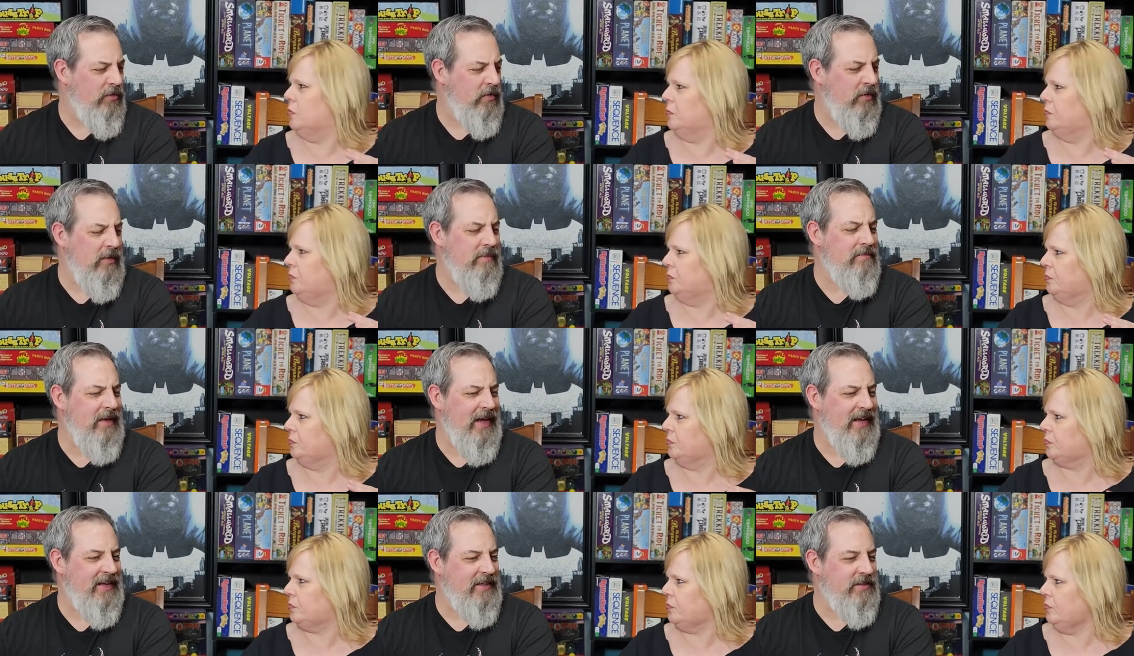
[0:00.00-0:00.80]
Speaker 1: Well,
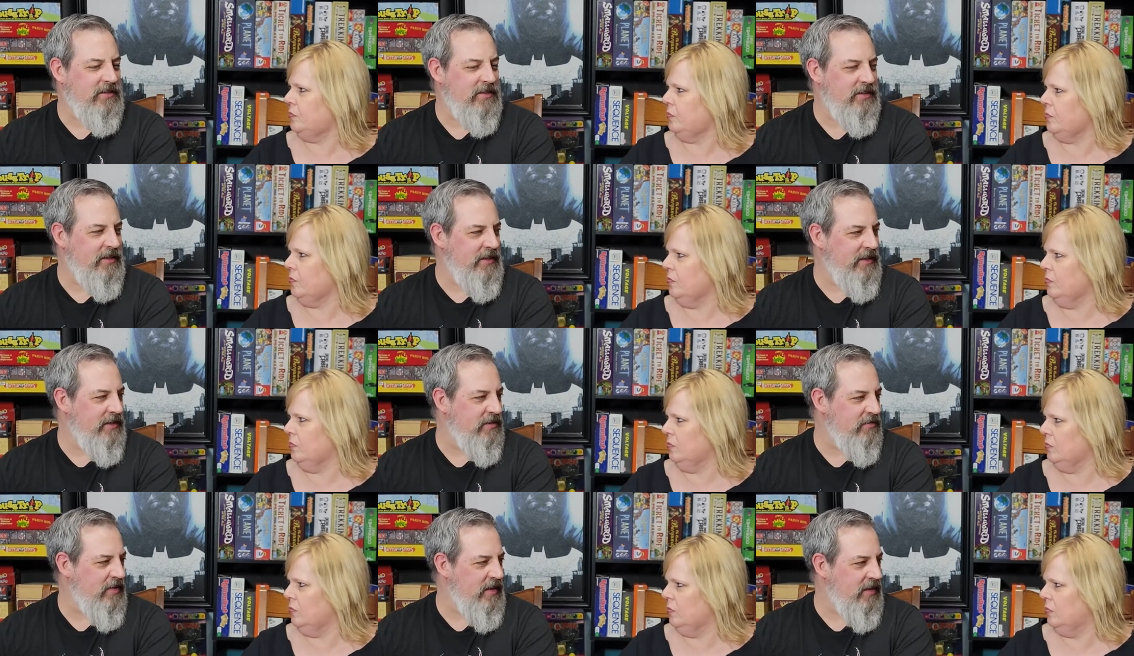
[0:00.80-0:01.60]
mac and
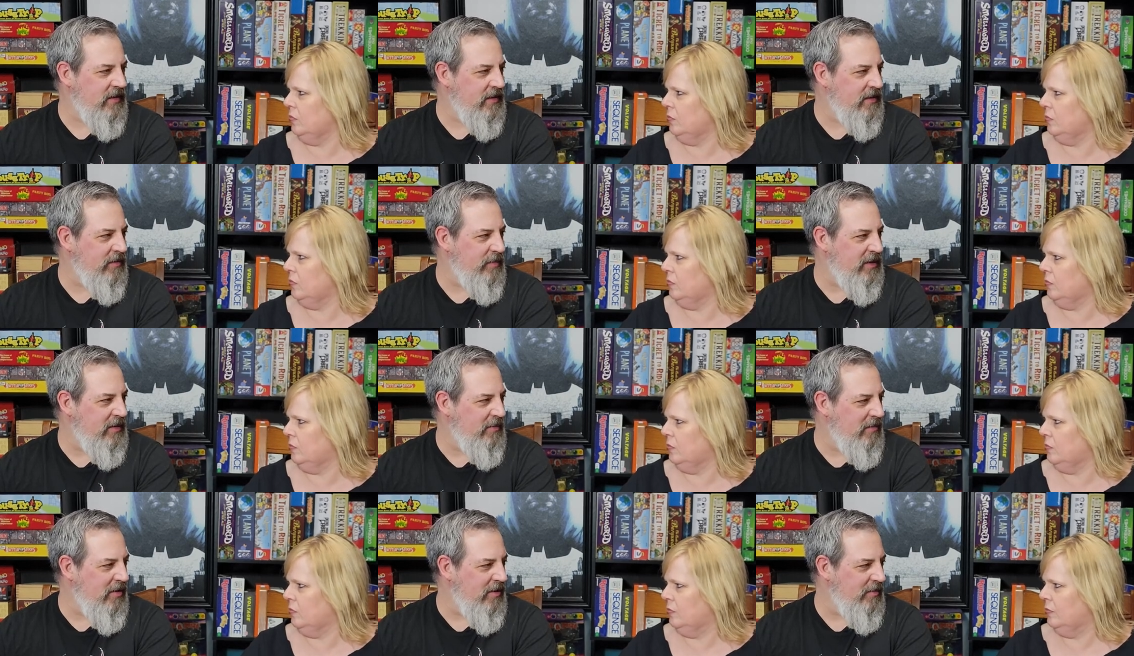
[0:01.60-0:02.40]
cheese with a little bit
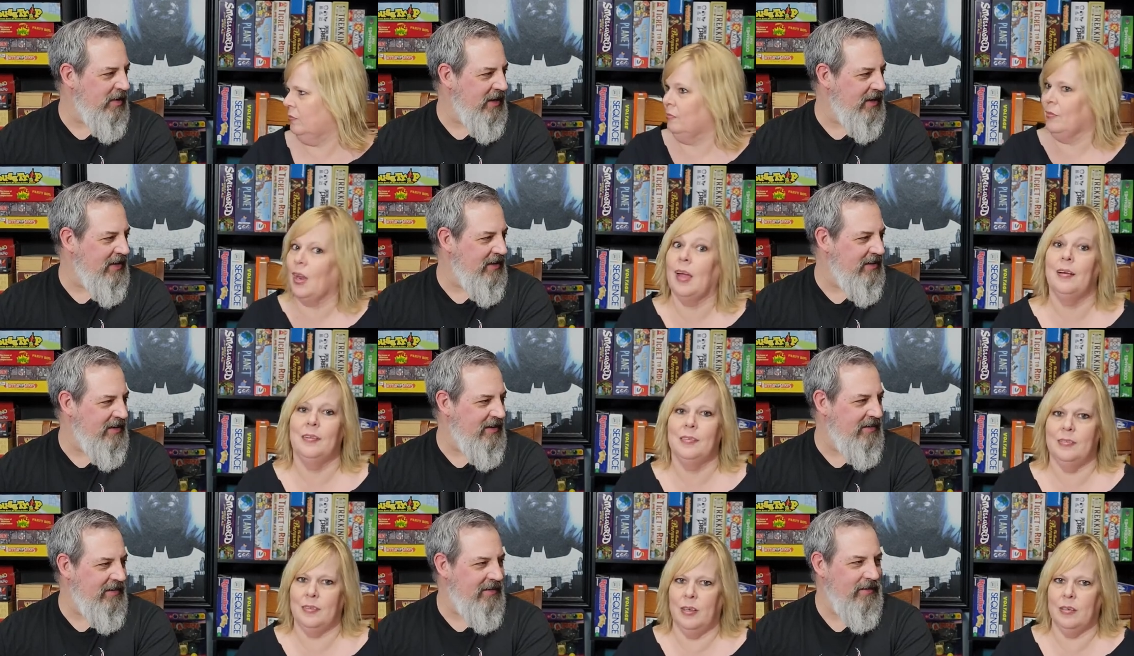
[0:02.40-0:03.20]
of
Speaker 2: Marmite in
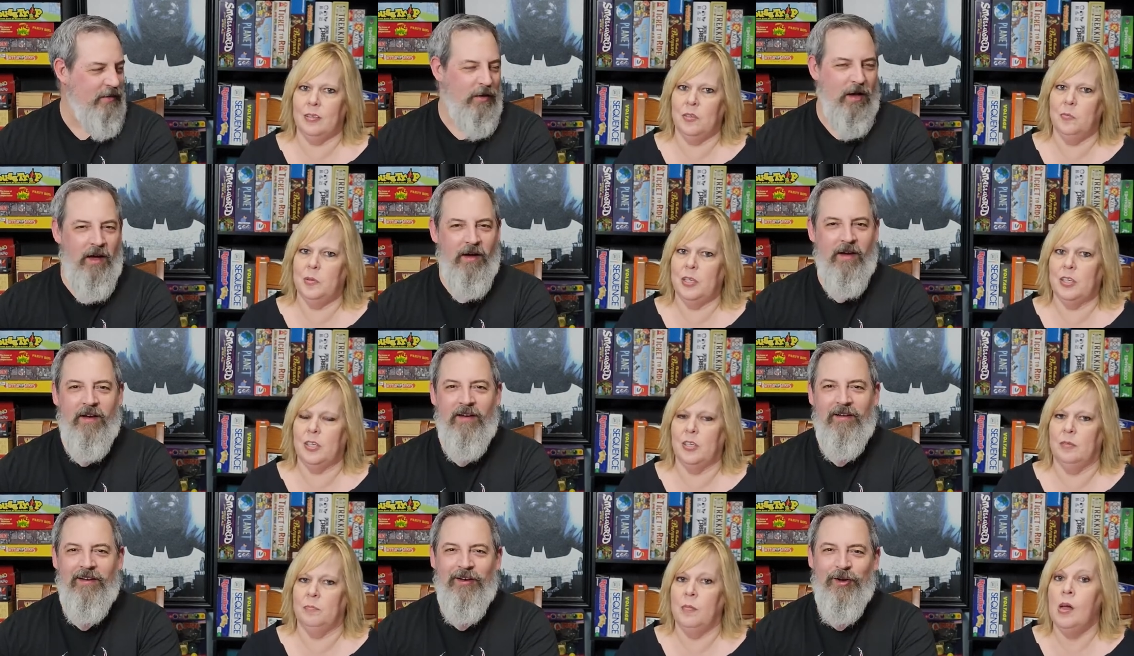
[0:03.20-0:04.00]
there? That could be good.
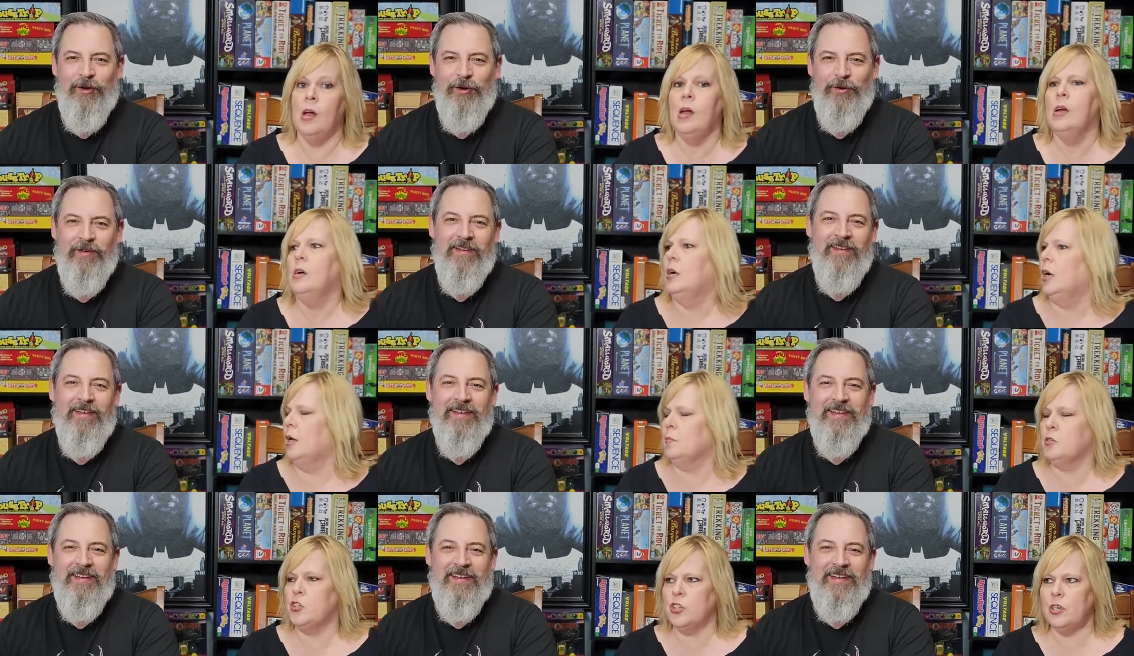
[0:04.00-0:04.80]
I'm sure
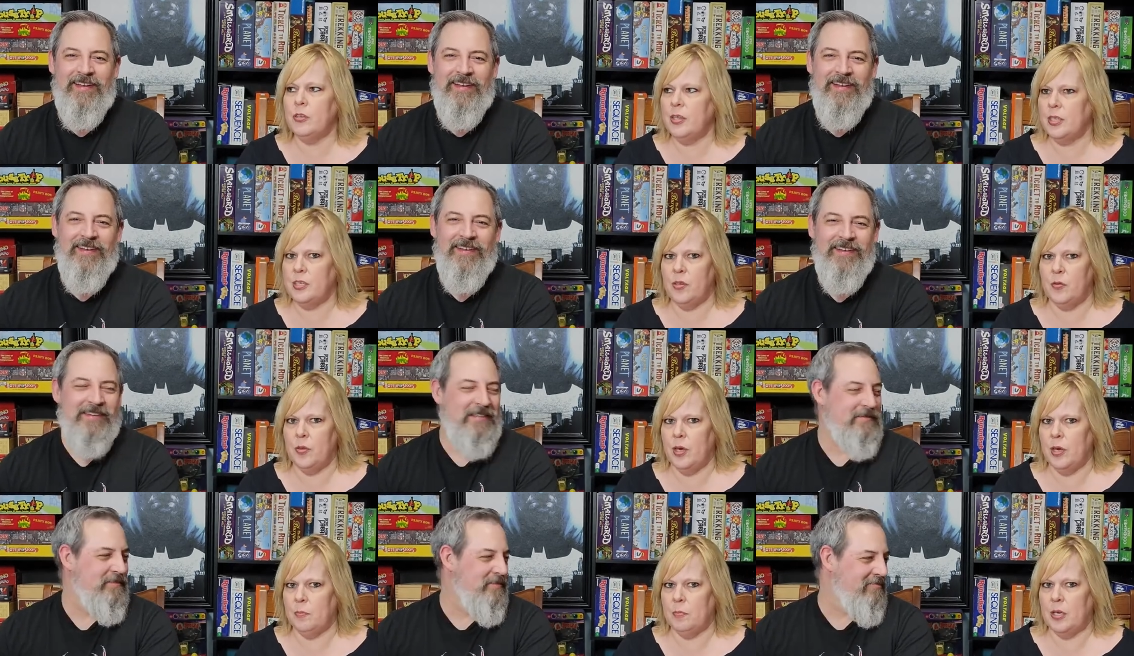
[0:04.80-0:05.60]
that's a
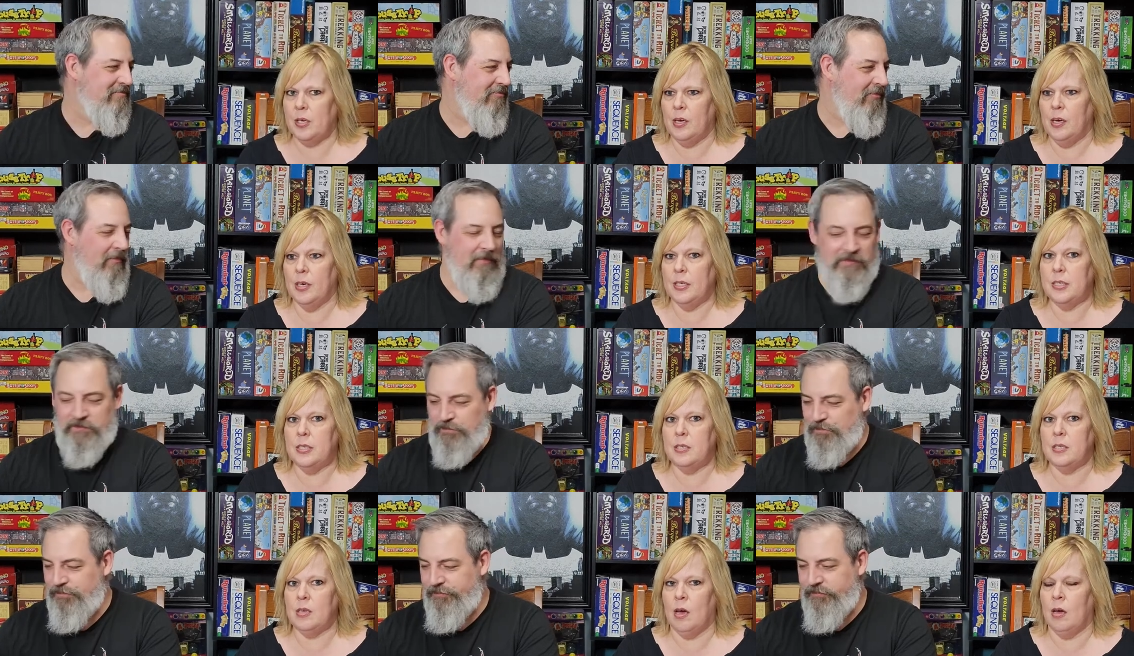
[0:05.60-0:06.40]
thing
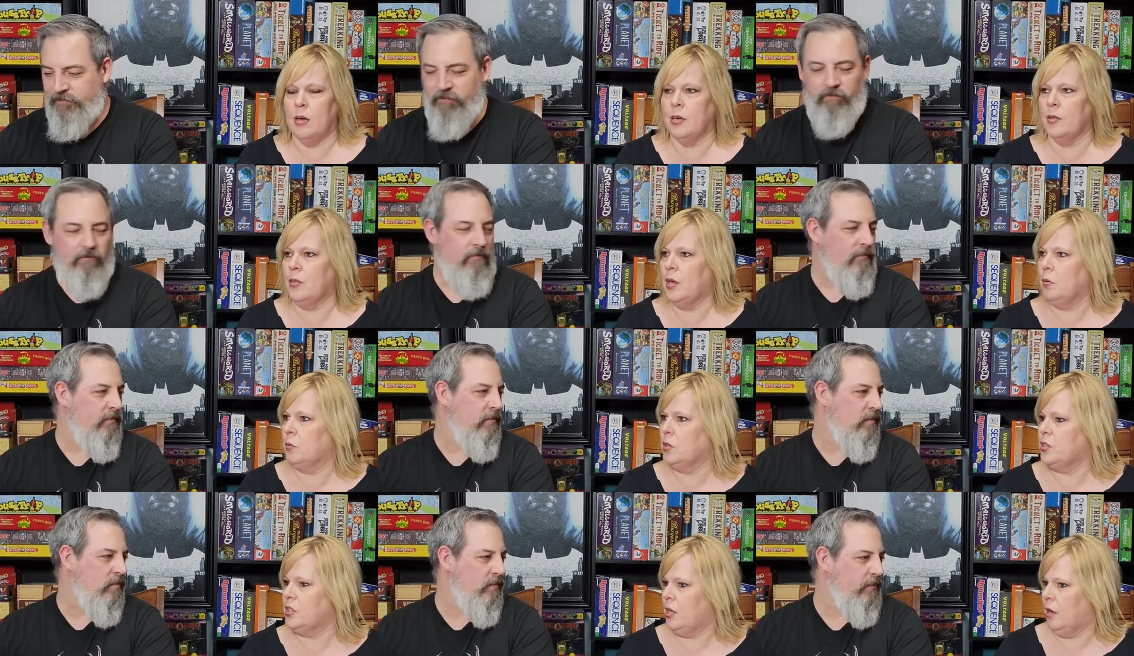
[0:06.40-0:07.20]
because they
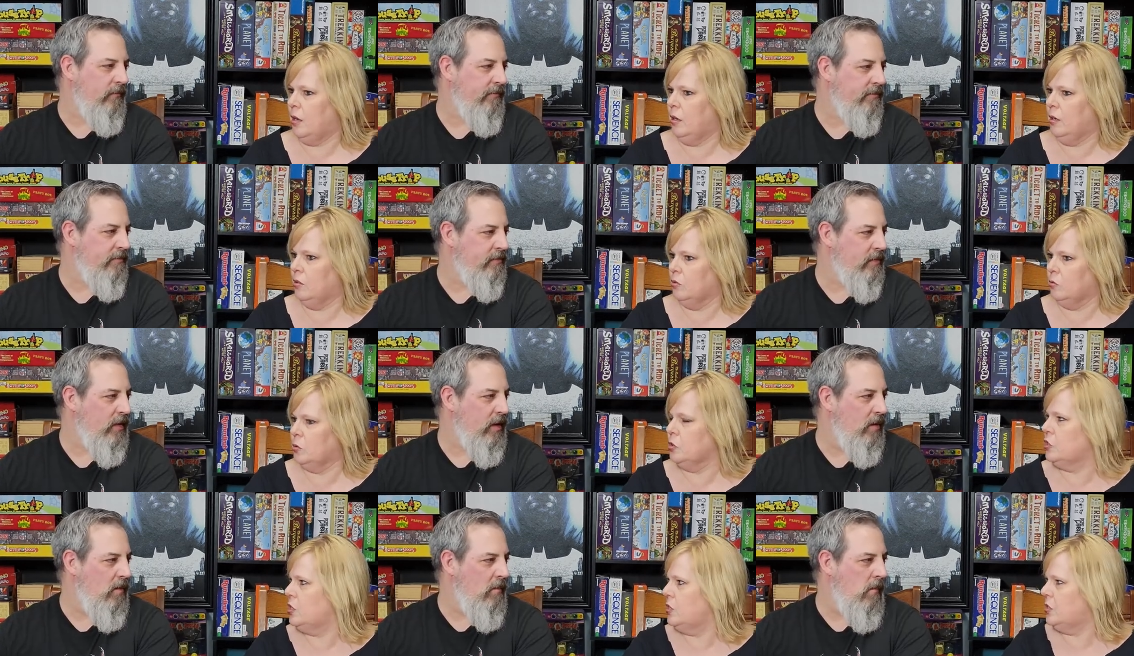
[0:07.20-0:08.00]
were saying
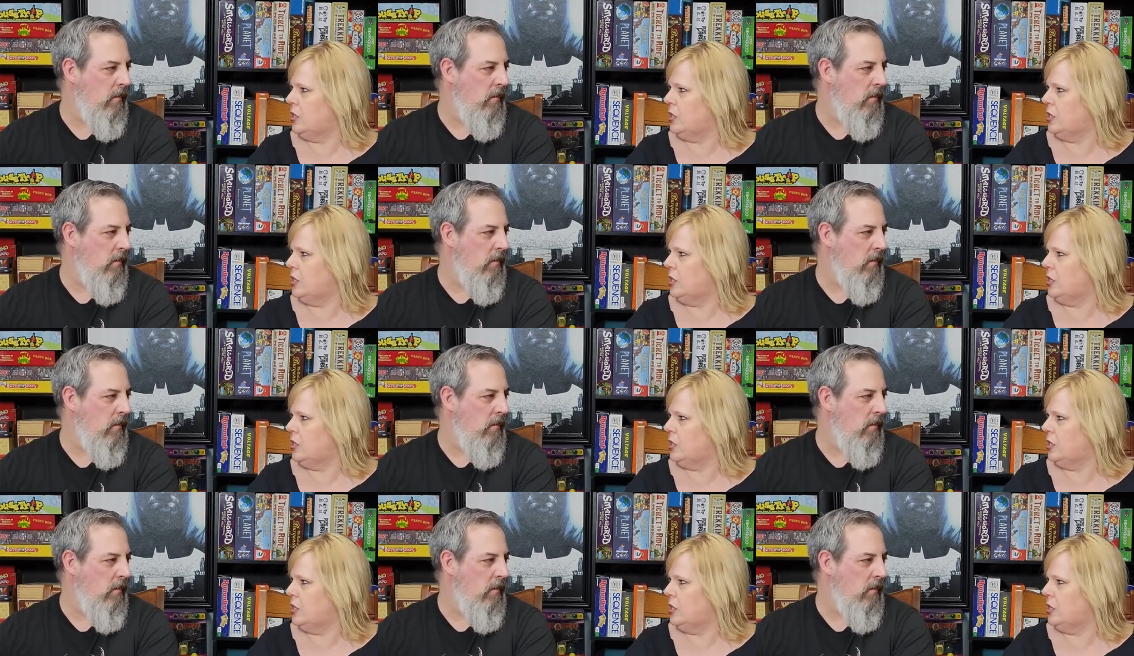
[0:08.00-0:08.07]
grilled cheese